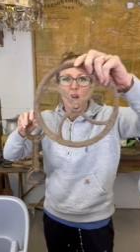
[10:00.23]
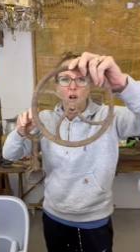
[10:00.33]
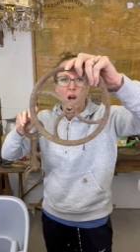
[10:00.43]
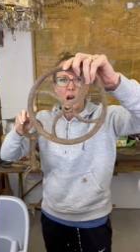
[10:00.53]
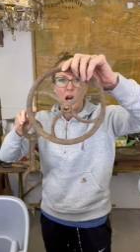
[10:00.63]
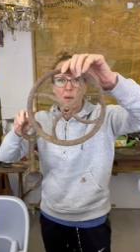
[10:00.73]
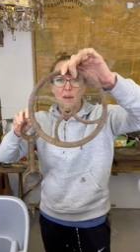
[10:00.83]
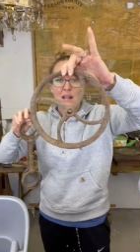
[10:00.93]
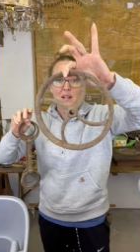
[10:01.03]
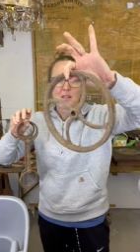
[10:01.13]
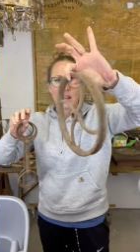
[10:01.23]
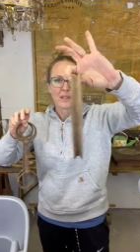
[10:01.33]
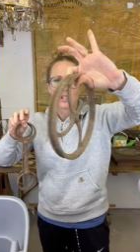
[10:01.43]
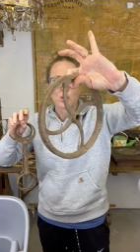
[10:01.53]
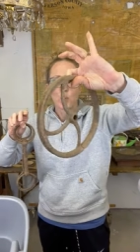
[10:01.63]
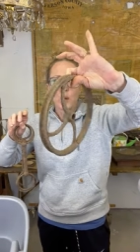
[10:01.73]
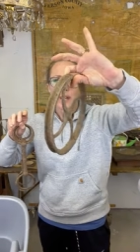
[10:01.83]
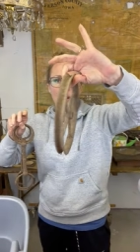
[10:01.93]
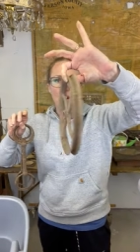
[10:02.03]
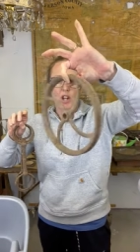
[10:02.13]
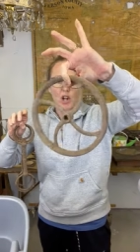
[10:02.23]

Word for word: Um, anything that's wheel or